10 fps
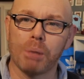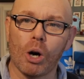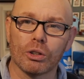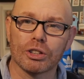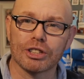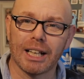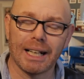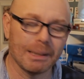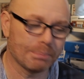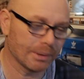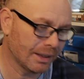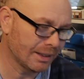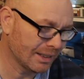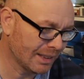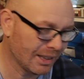box type,
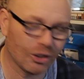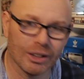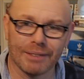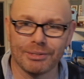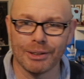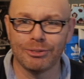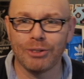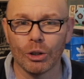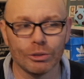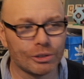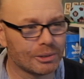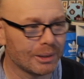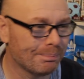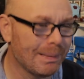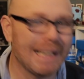and they all have their faults,
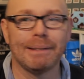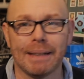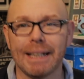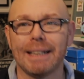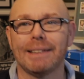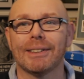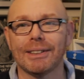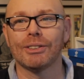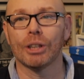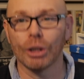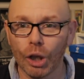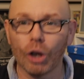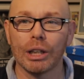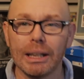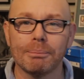mainly that the
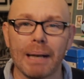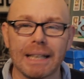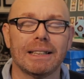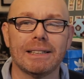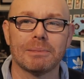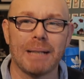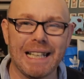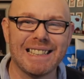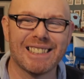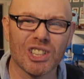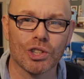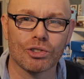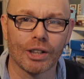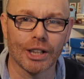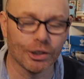locking mechanism isn't
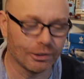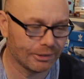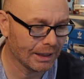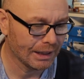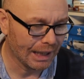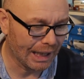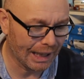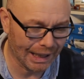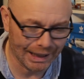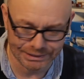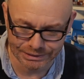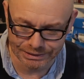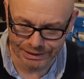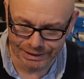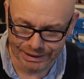strong enough,
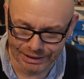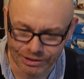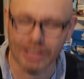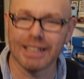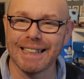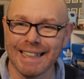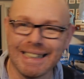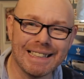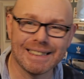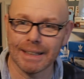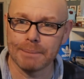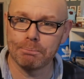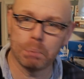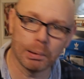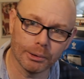and you can easily
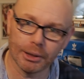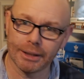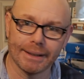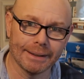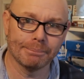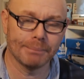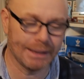pull on it and